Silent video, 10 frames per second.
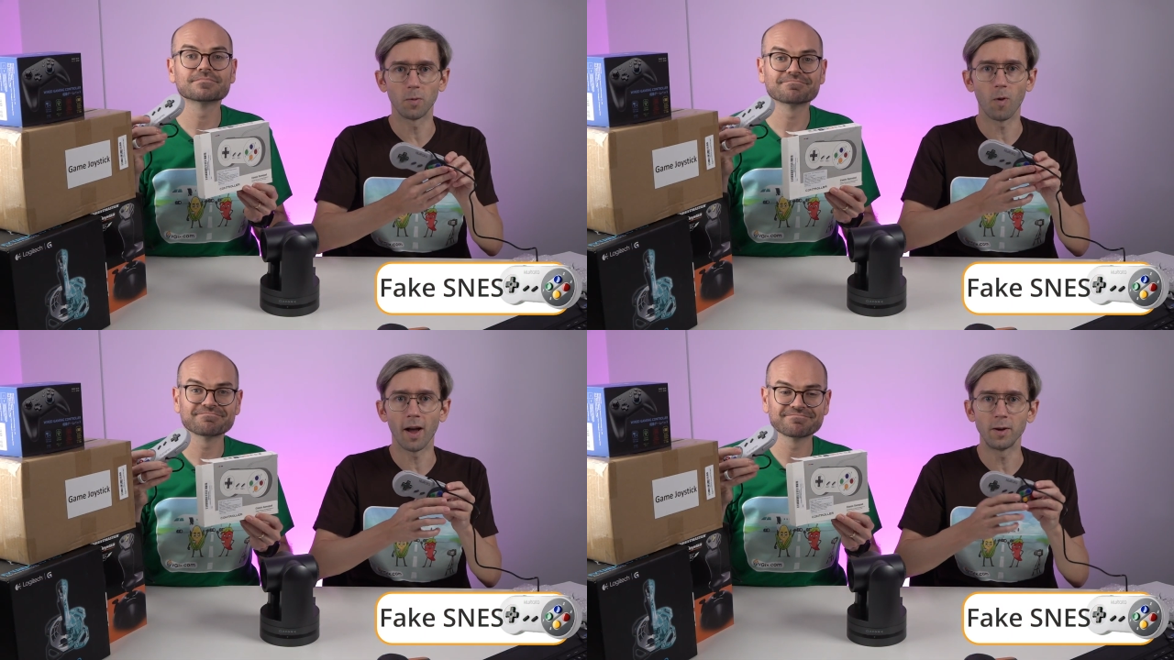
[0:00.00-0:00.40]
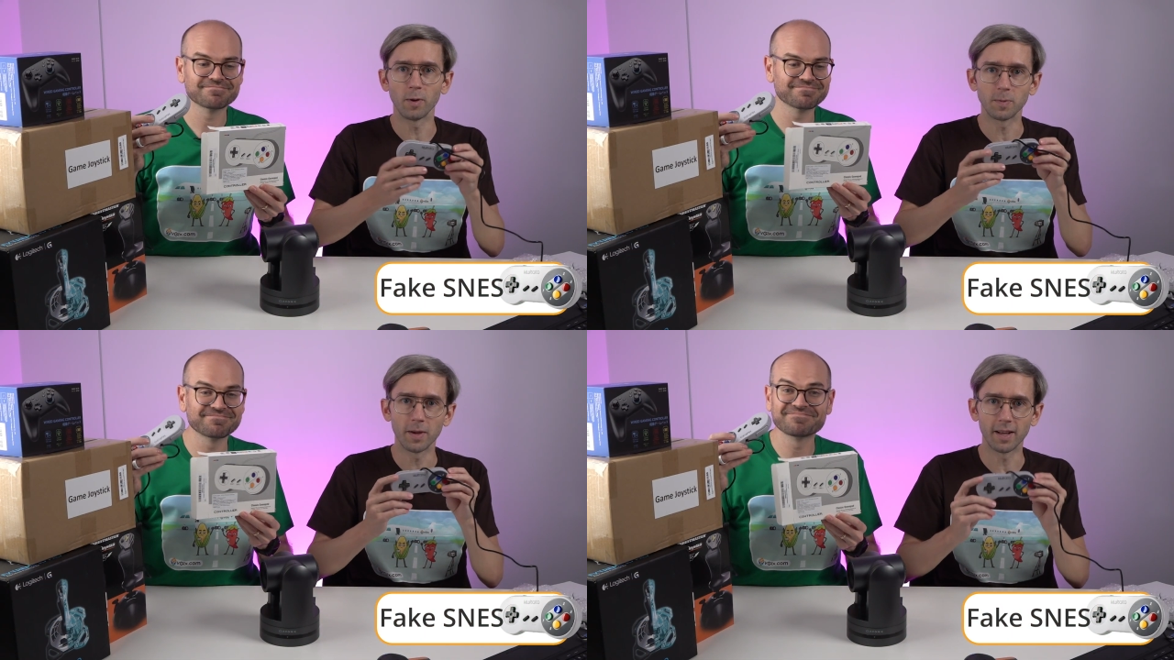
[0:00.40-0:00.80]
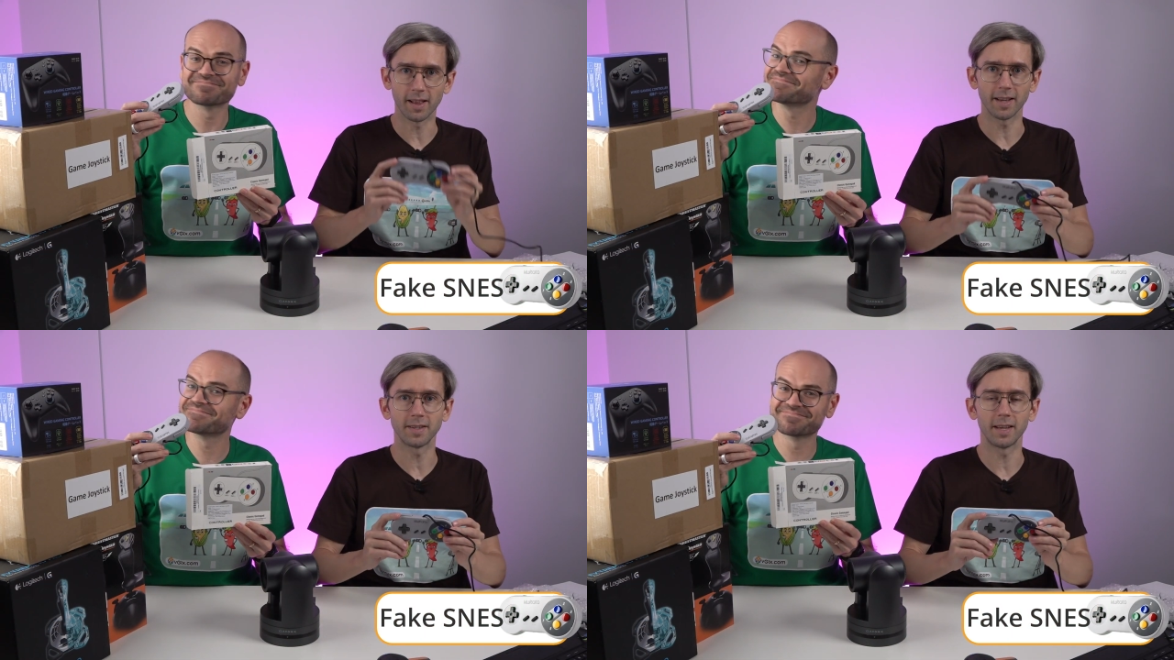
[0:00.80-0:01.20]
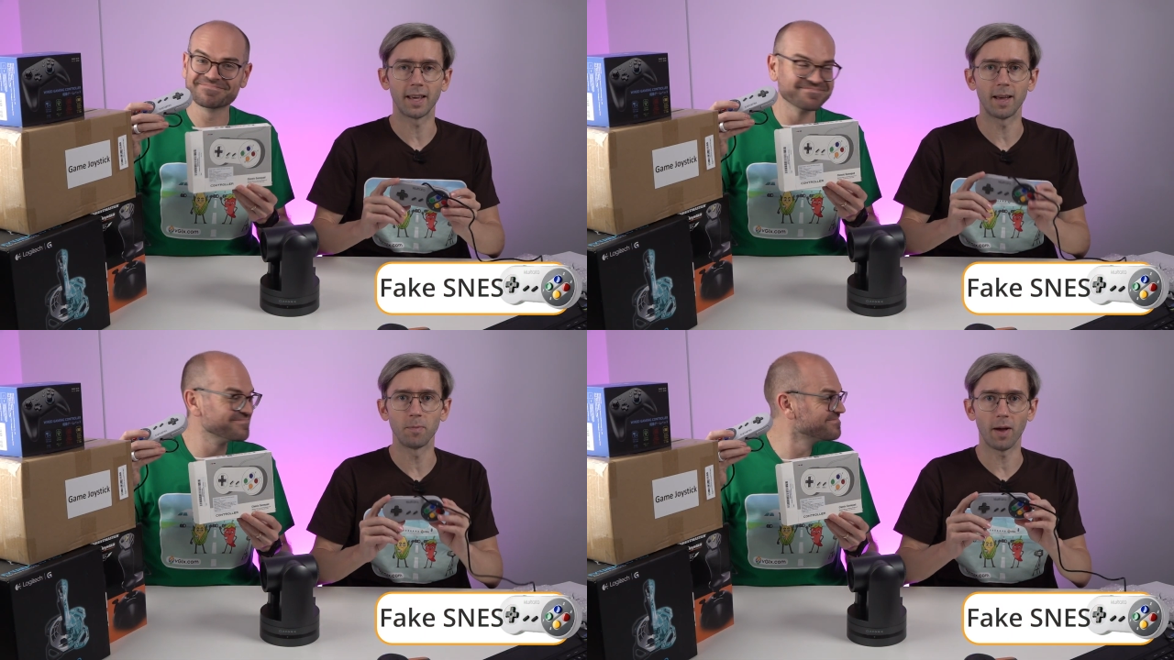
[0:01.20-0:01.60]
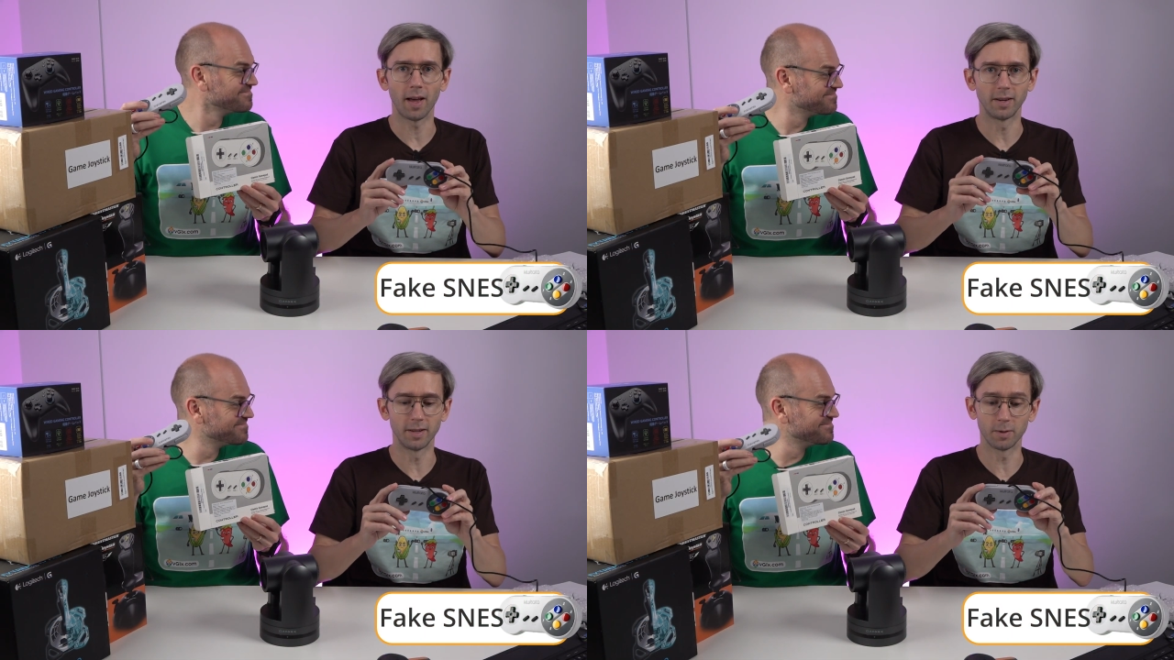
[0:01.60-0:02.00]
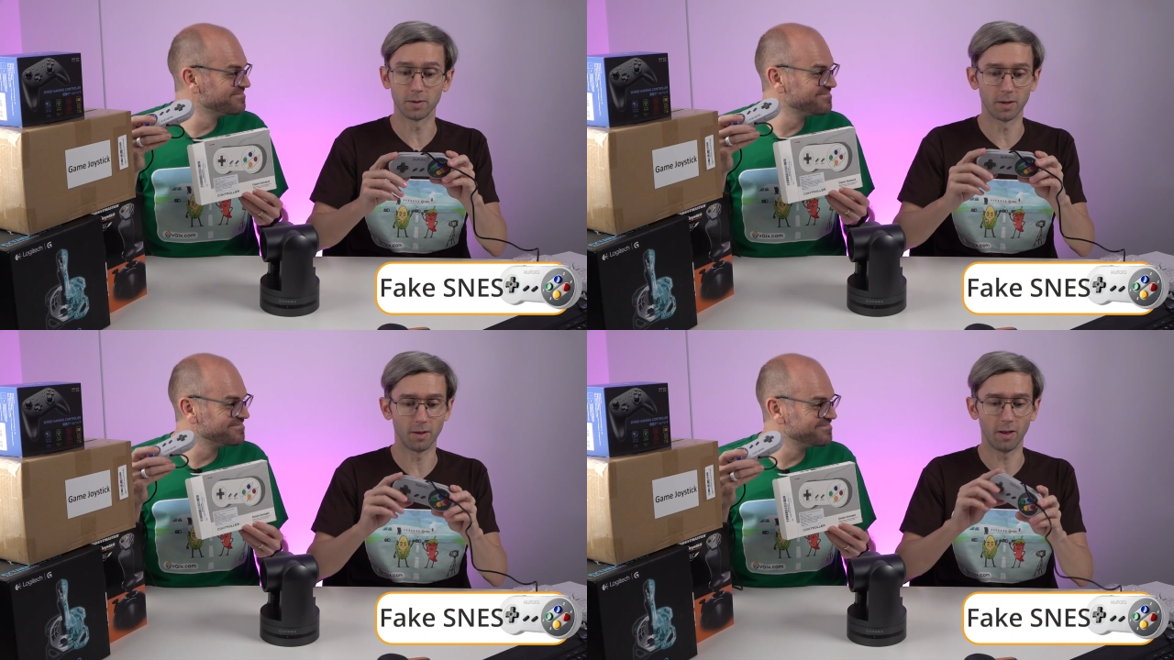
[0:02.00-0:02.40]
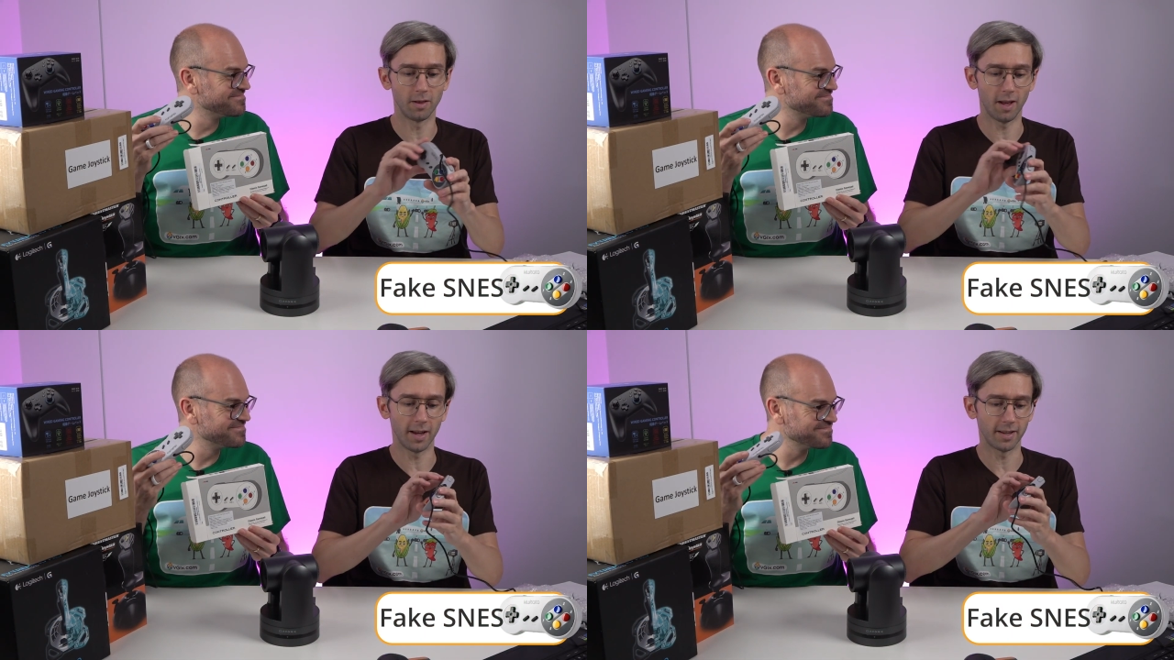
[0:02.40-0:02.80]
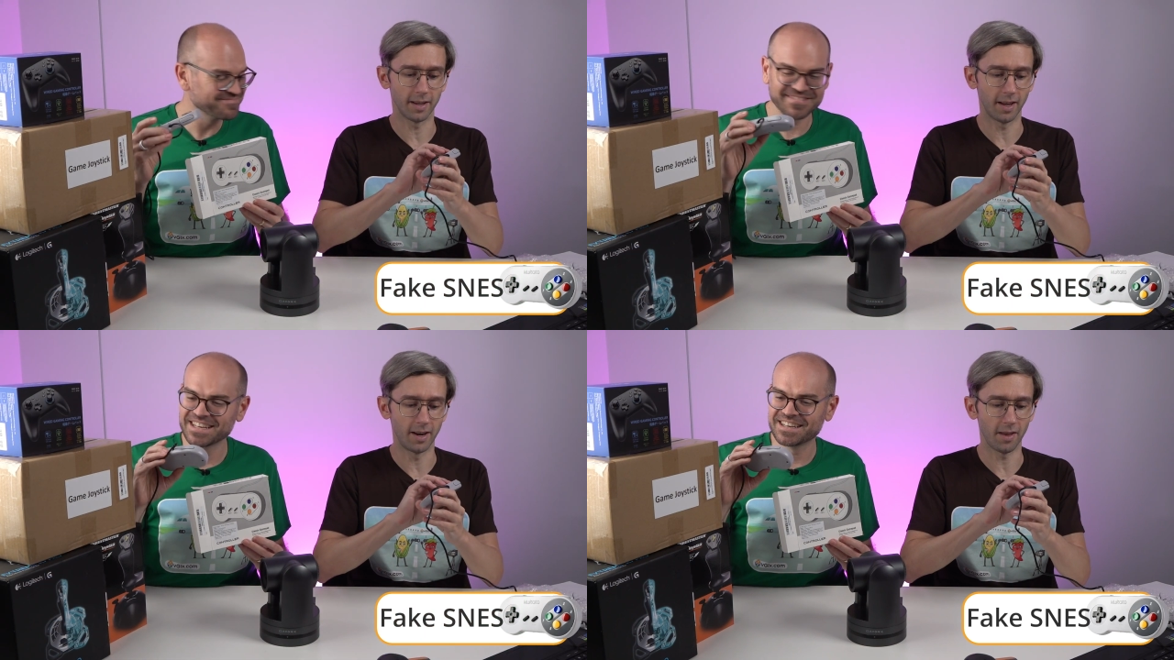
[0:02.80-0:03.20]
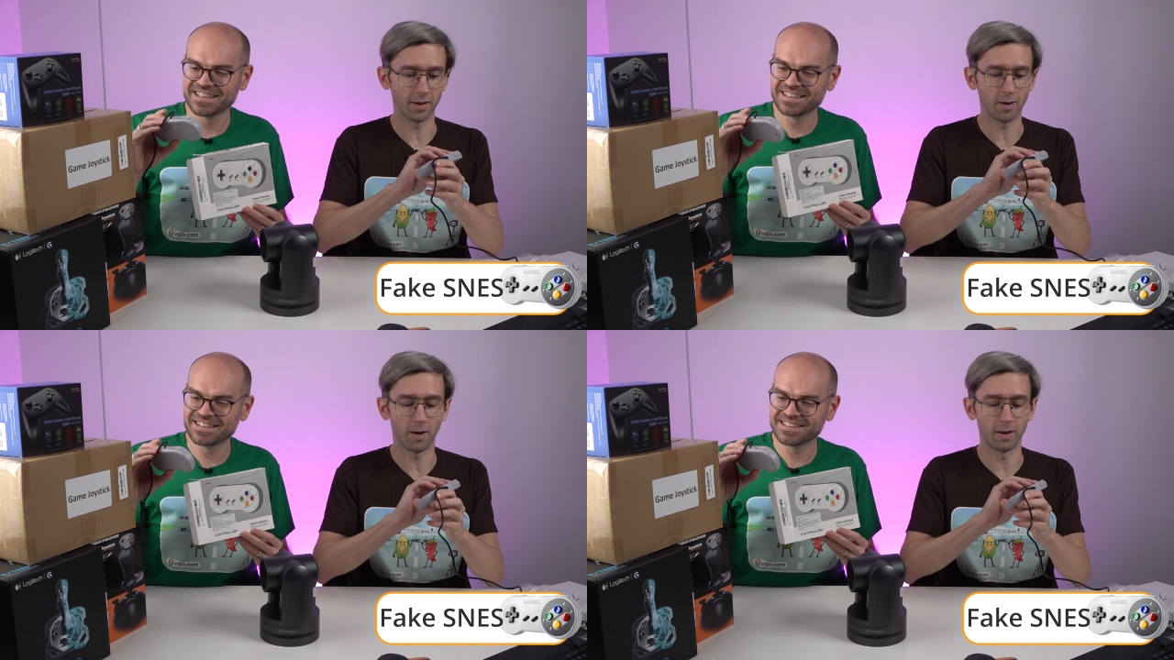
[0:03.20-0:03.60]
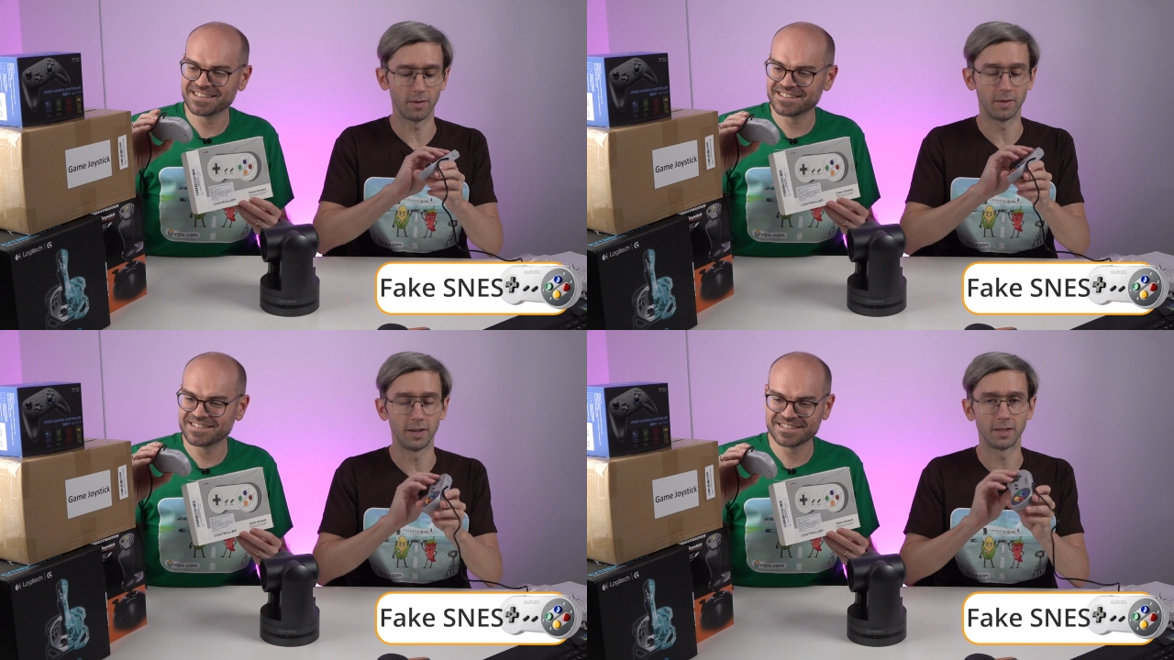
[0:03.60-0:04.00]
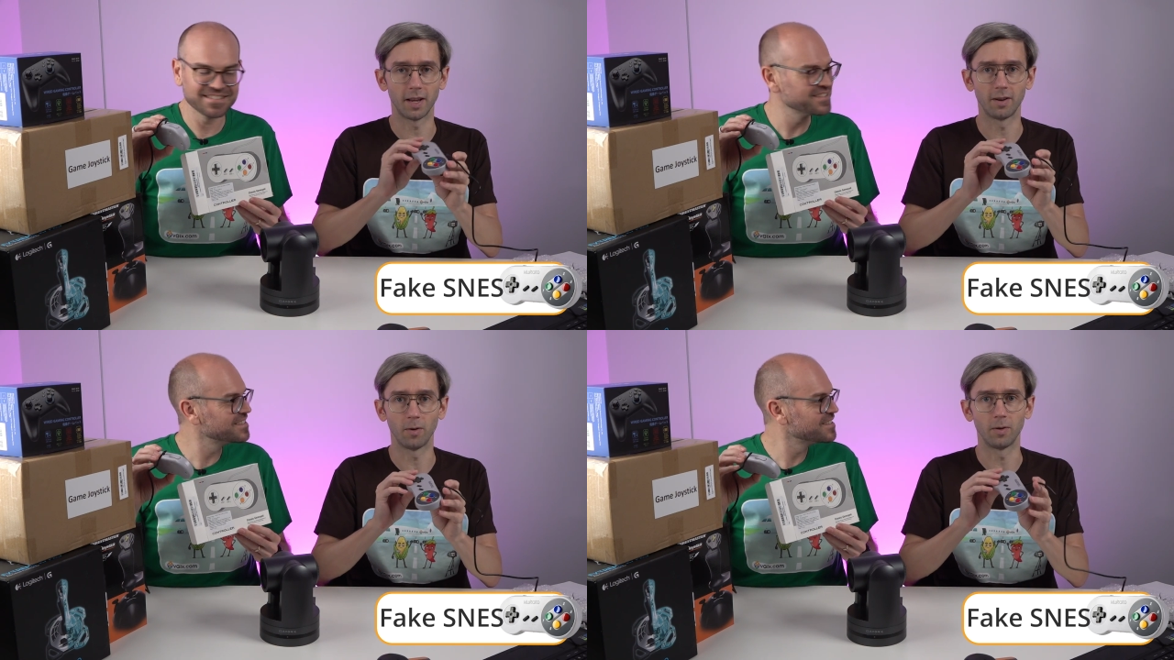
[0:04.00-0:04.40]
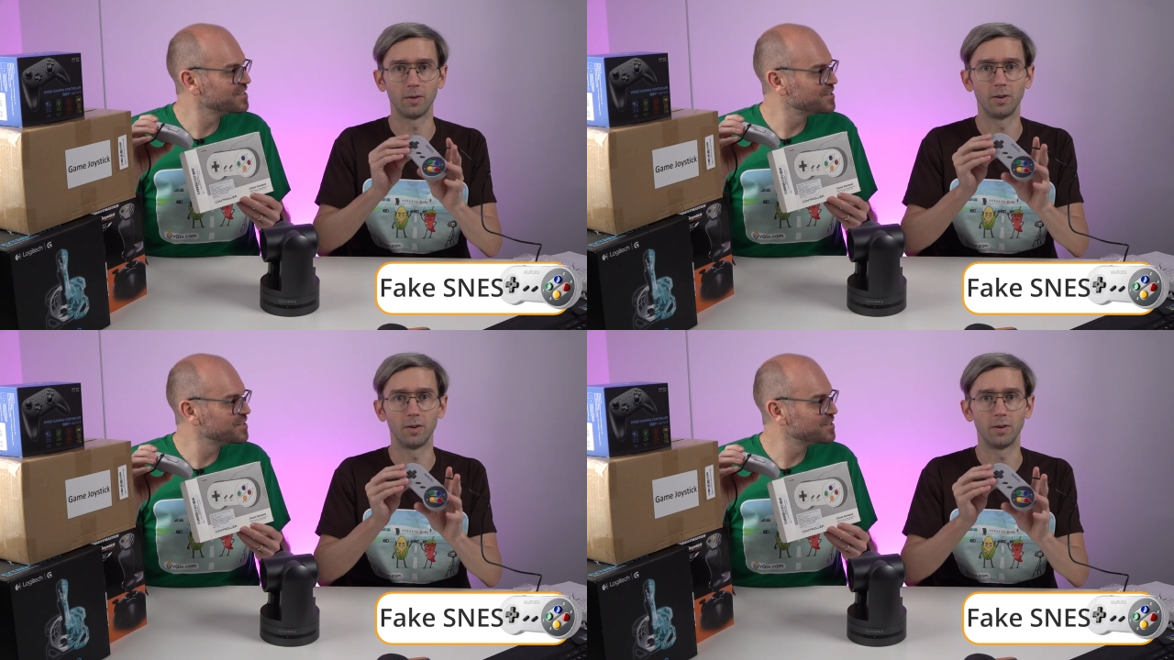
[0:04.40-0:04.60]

Speaker 1: the wide USB classic gamepad. This looks a lot like another kind of Nintendo, or